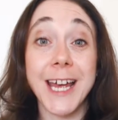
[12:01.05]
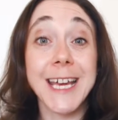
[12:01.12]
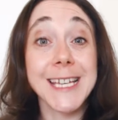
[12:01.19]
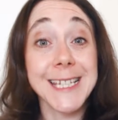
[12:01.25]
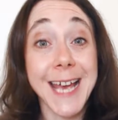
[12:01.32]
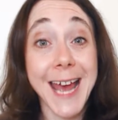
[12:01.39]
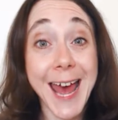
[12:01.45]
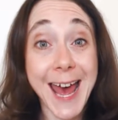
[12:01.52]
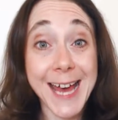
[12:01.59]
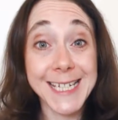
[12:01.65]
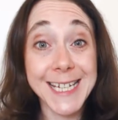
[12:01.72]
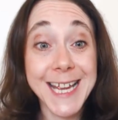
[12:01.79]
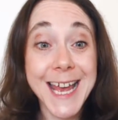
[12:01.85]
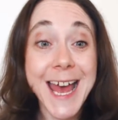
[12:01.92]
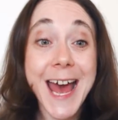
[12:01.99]
is Ed.
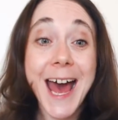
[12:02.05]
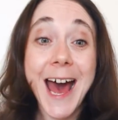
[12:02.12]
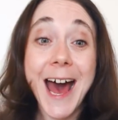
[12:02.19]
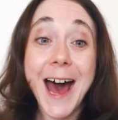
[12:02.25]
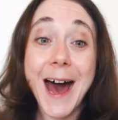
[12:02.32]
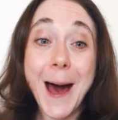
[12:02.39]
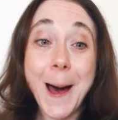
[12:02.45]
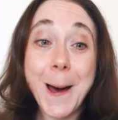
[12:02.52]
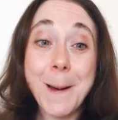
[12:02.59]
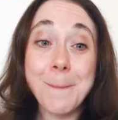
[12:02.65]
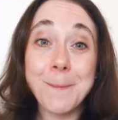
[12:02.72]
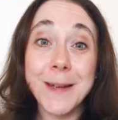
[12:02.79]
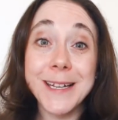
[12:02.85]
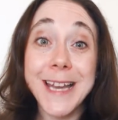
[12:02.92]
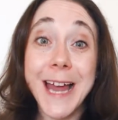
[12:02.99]

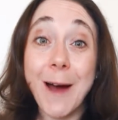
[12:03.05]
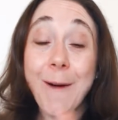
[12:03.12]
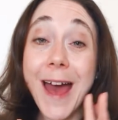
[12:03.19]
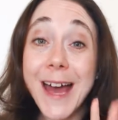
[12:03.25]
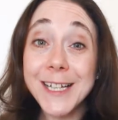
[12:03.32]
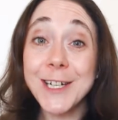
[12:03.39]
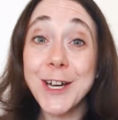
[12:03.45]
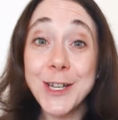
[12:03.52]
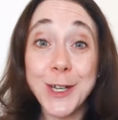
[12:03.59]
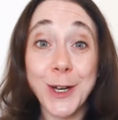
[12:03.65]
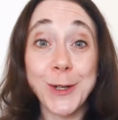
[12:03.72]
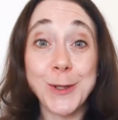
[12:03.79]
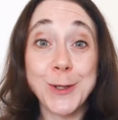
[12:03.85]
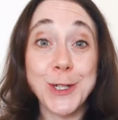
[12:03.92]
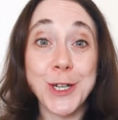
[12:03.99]
Now, Ed I
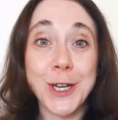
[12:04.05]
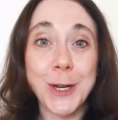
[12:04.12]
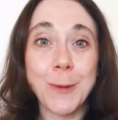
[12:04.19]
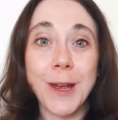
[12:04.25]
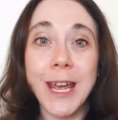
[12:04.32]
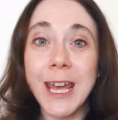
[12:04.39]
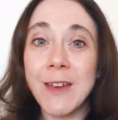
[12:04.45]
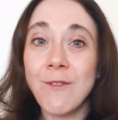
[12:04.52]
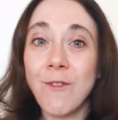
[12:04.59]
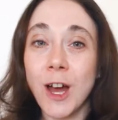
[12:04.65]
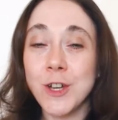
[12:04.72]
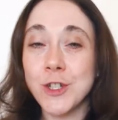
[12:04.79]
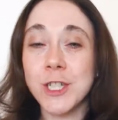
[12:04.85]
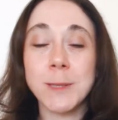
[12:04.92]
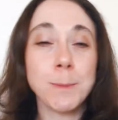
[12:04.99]
go to if I
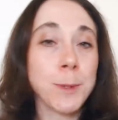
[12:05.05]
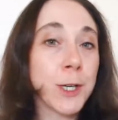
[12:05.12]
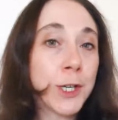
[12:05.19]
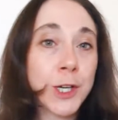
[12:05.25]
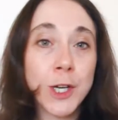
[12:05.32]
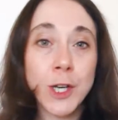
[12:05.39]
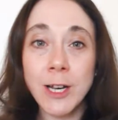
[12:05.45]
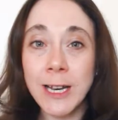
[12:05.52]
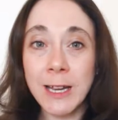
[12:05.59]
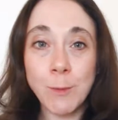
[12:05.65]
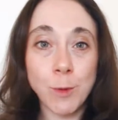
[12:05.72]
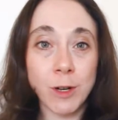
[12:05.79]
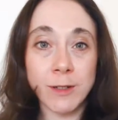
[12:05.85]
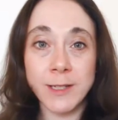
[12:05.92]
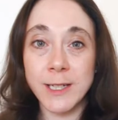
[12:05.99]
just purely
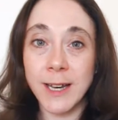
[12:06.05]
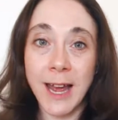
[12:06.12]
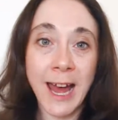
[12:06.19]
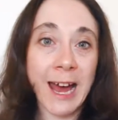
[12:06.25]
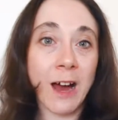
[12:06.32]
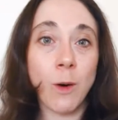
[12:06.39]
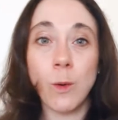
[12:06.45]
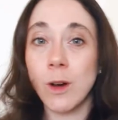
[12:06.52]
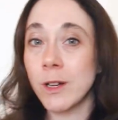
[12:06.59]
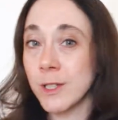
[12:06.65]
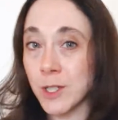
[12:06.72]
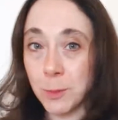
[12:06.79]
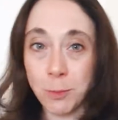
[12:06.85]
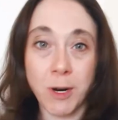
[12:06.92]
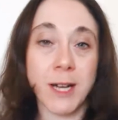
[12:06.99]
want an hour
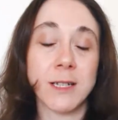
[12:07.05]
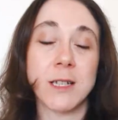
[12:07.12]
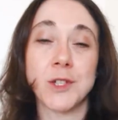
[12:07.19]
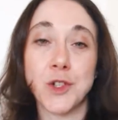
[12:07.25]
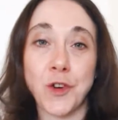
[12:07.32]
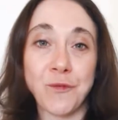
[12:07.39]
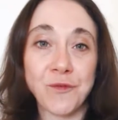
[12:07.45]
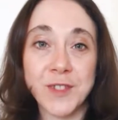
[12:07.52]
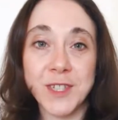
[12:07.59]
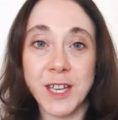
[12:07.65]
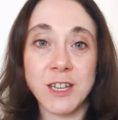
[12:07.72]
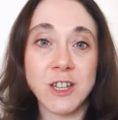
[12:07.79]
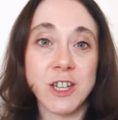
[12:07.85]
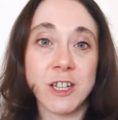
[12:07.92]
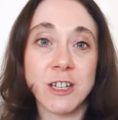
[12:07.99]
to practice
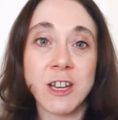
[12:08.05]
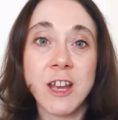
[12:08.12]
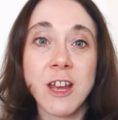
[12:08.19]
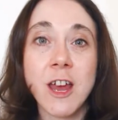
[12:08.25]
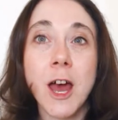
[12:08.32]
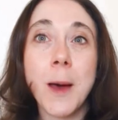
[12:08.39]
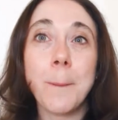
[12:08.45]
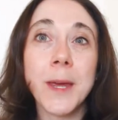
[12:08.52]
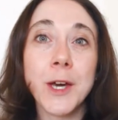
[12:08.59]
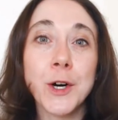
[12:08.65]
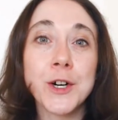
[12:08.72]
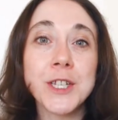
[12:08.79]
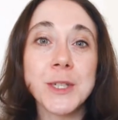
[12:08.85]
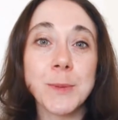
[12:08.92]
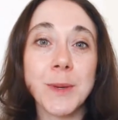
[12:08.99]
conversation,
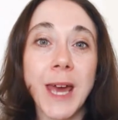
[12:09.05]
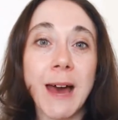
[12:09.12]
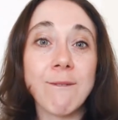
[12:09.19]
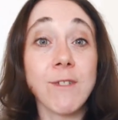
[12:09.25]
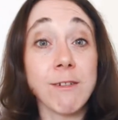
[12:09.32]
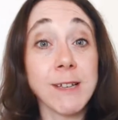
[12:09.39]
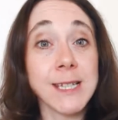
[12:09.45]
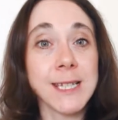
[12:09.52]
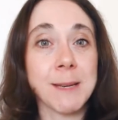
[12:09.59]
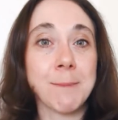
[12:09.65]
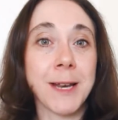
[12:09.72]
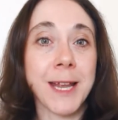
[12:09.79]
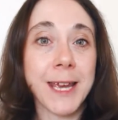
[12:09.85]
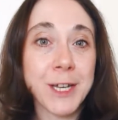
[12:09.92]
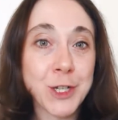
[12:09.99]
because we have very
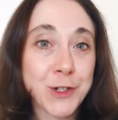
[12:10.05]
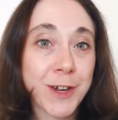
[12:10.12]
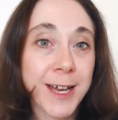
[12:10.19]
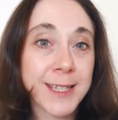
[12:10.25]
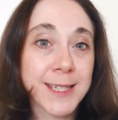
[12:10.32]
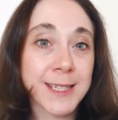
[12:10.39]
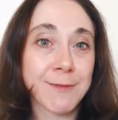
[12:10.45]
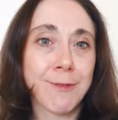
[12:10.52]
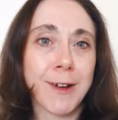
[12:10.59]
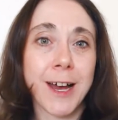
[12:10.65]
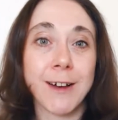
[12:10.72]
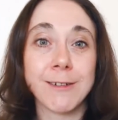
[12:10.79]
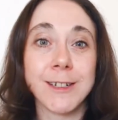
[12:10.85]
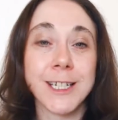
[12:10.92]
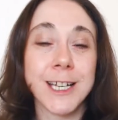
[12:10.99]
similar interests
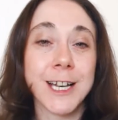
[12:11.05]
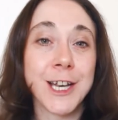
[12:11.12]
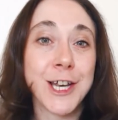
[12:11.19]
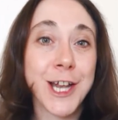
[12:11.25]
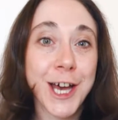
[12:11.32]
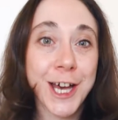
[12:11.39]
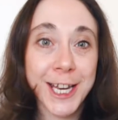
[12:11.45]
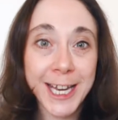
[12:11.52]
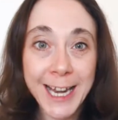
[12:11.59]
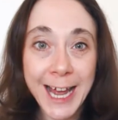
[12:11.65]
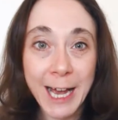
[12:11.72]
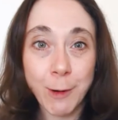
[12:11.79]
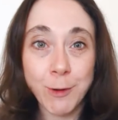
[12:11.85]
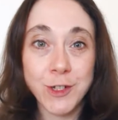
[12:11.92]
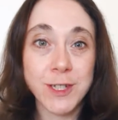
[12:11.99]
around learning
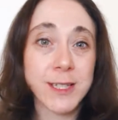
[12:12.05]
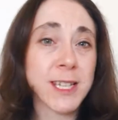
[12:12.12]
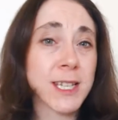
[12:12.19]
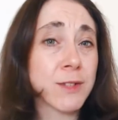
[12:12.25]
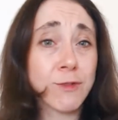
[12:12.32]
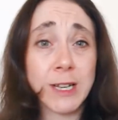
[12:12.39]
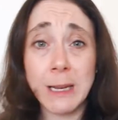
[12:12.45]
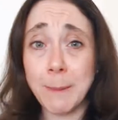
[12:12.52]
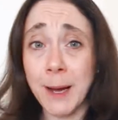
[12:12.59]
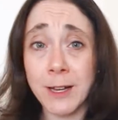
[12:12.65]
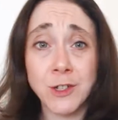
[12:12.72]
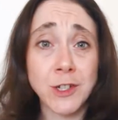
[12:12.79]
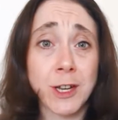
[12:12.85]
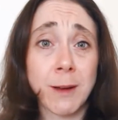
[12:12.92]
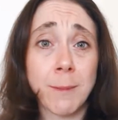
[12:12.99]
languages. He's really
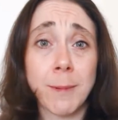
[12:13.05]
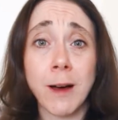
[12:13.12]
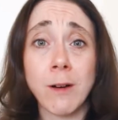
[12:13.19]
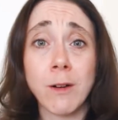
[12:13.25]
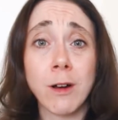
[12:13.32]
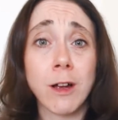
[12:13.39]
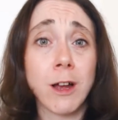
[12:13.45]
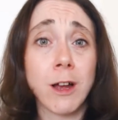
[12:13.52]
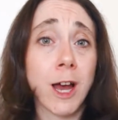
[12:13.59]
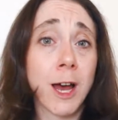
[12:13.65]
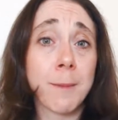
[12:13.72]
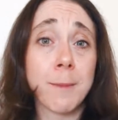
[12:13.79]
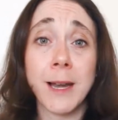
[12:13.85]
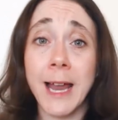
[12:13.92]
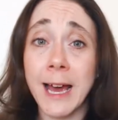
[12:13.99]
passionate about
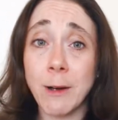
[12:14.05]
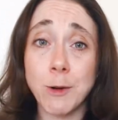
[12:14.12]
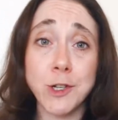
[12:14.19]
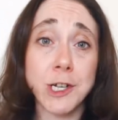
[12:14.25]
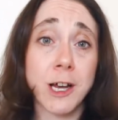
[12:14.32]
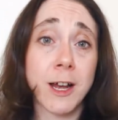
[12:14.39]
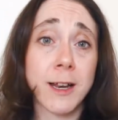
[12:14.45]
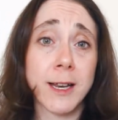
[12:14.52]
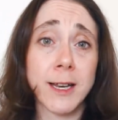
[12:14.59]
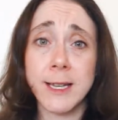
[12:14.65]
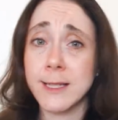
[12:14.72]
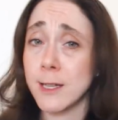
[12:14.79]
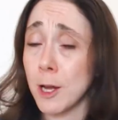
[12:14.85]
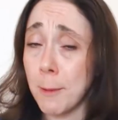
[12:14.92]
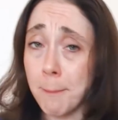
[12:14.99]
language learning.
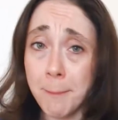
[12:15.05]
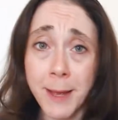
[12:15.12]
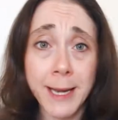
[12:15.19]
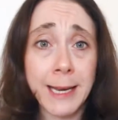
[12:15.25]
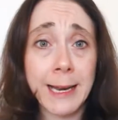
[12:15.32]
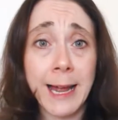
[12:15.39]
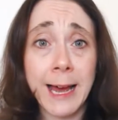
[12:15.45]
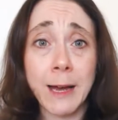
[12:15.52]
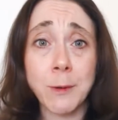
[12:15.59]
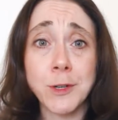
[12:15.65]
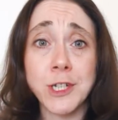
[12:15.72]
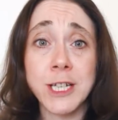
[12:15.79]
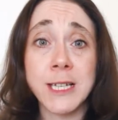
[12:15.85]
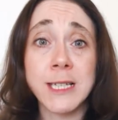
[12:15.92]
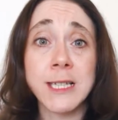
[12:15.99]
He's learned many
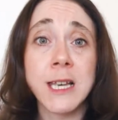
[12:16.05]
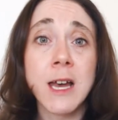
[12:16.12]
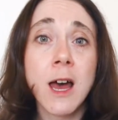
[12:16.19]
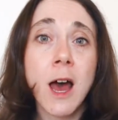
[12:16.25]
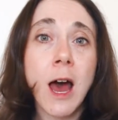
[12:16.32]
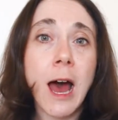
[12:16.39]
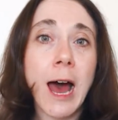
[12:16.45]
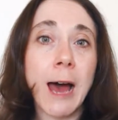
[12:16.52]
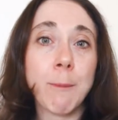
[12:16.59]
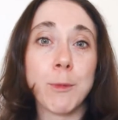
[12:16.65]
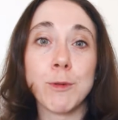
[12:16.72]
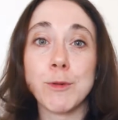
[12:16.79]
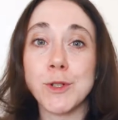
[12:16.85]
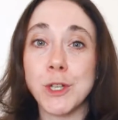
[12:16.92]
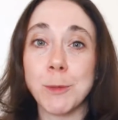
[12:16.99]
languages, and
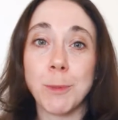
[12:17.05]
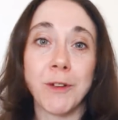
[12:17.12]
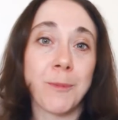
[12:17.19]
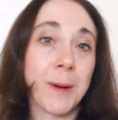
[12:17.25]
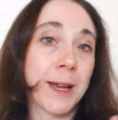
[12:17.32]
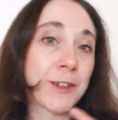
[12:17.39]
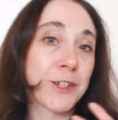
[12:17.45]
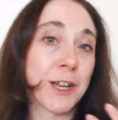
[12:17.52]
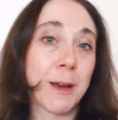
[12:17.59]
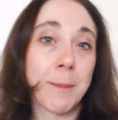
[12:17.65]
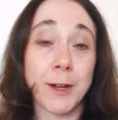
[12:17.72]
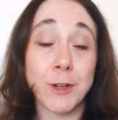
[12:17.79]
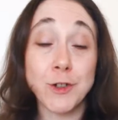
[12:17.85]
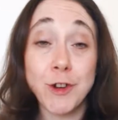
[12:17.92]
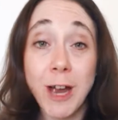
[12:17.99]
we're also both passionate
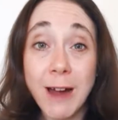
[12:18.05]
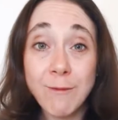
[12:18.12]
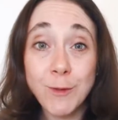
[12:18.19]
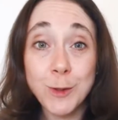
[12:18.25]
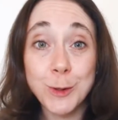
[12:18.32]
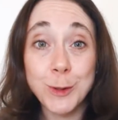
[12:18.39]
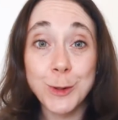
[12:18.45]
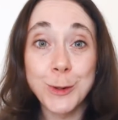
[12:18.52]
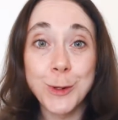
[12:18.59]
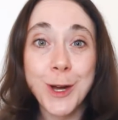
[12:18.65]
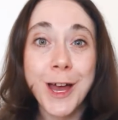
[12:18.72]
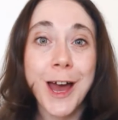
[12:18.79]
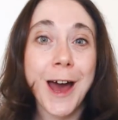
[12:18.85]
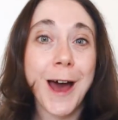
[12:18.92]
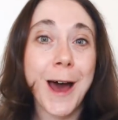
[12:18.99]
about travel
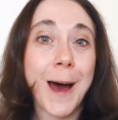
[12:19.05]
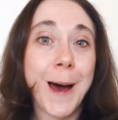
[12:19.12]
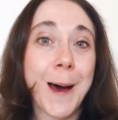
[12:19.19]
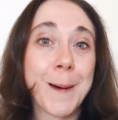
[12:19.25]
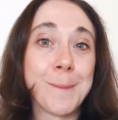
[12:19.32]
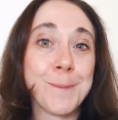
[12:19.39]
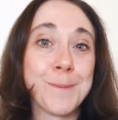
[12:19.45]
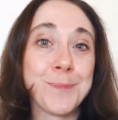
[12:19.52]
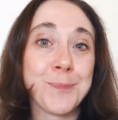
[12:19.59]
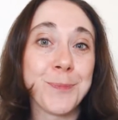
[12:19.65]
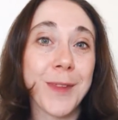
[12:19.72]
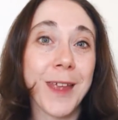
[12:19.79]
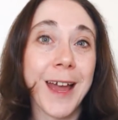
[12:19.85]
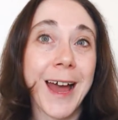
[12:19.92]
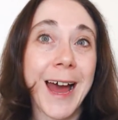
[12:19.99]
and
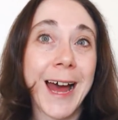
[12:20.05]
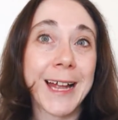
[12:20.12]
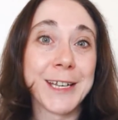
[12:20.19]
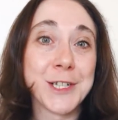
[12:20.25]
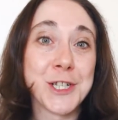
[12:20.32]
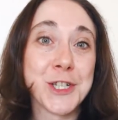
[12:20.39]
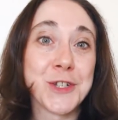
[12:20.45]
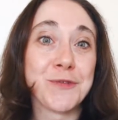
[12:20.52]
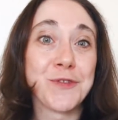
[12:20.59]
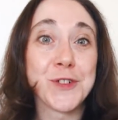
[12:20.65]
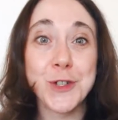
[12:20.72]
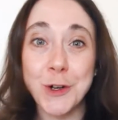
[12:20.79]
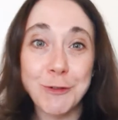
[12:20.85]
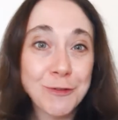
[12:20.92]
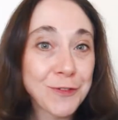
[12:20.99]

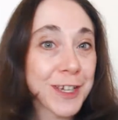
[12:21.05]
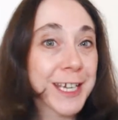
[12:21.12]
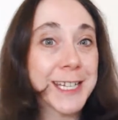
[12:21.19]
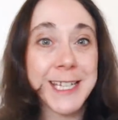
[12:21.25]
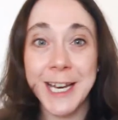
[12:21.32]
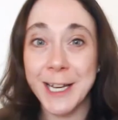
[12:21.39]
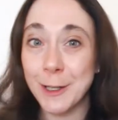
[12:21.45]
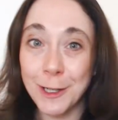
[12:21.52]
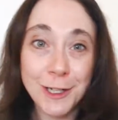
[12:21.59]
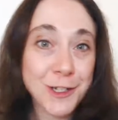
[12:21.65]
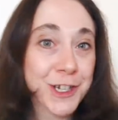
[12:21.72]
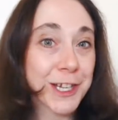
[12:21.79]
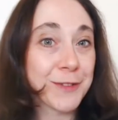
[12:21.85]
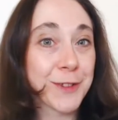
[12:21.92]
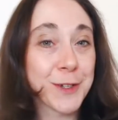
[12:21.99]
photography and
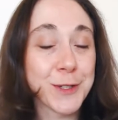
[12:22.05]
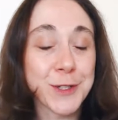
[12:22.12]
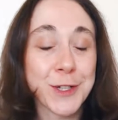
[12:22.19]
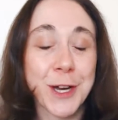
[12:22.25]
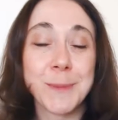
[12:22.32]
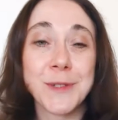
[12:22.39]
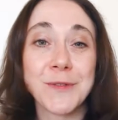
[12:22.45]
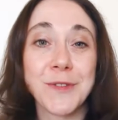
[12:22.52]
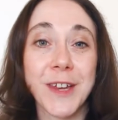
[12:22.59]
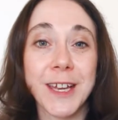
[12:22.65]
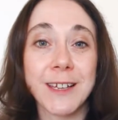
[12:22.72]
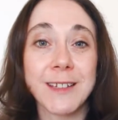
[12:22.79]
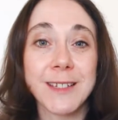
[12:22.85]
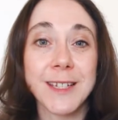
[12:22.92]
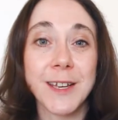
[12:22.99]
technology and those types of
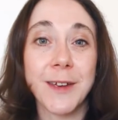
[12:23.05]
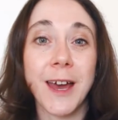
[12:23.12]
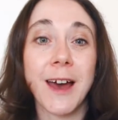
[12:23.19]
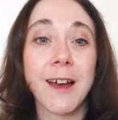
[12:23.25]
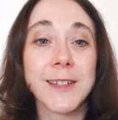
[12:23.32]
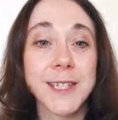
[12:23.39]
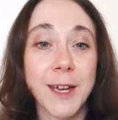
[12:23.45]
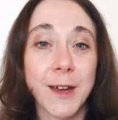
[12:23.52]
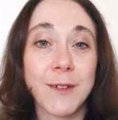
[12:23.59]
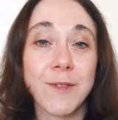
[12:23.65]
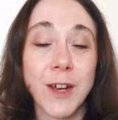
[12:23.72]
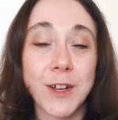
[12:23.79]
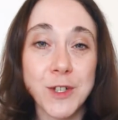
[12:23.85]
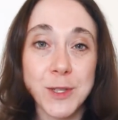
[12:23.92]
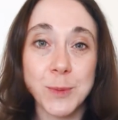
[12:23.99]
things. So yeah, so if I
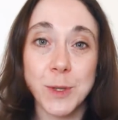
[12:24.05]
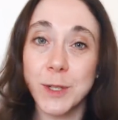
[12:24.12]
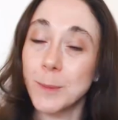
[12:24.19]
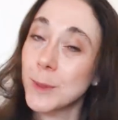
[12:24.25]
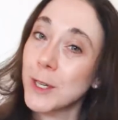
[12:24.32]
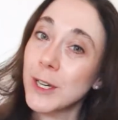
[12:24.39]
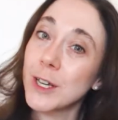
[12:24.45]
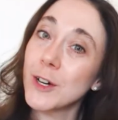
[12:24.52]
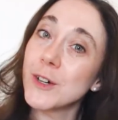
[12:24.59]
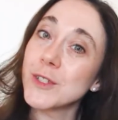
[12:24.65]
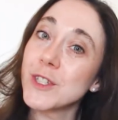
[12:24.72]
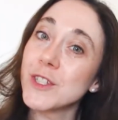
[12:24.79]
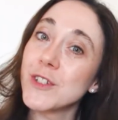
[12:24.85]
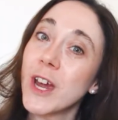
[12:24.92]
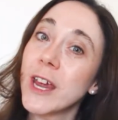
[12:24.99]
just want to purely
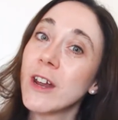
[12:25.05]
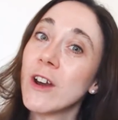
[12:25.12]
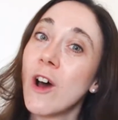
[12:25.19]
concentrate